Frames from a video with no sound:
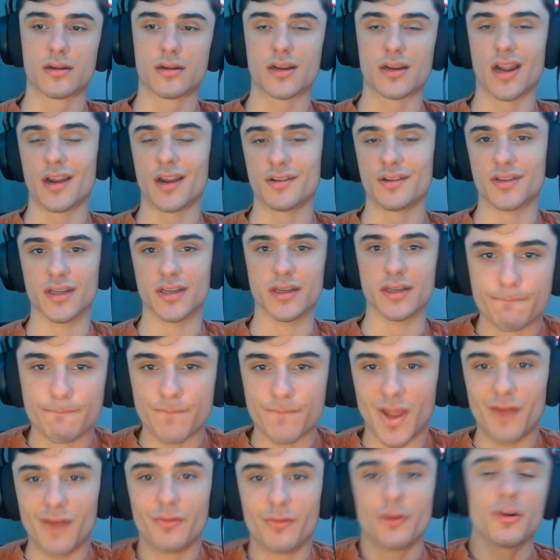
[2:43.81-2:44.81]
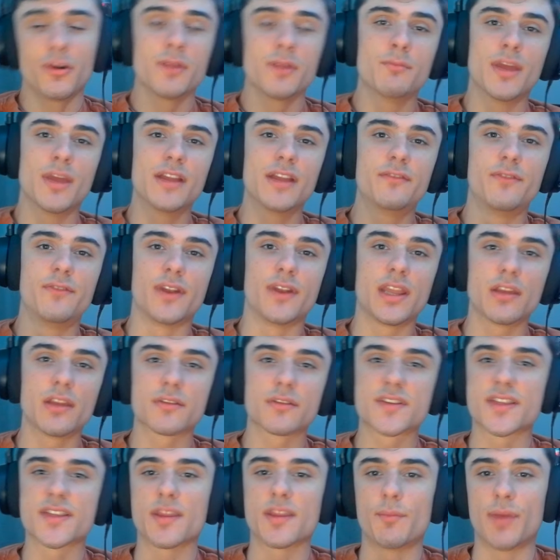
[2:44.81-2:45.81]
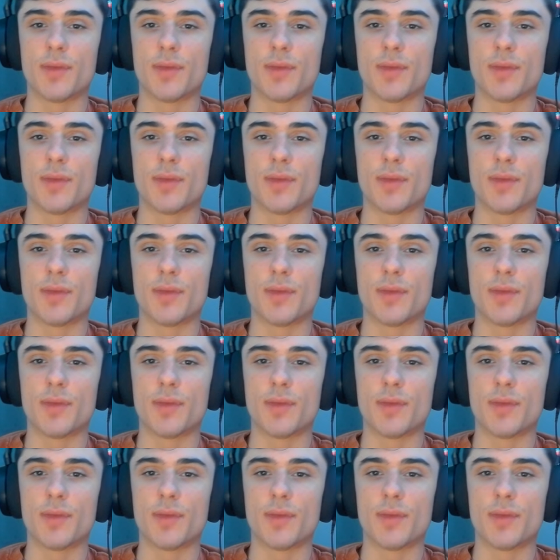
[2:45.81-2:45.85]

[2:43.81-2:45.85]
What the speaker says: Kinda. I've already made videos in the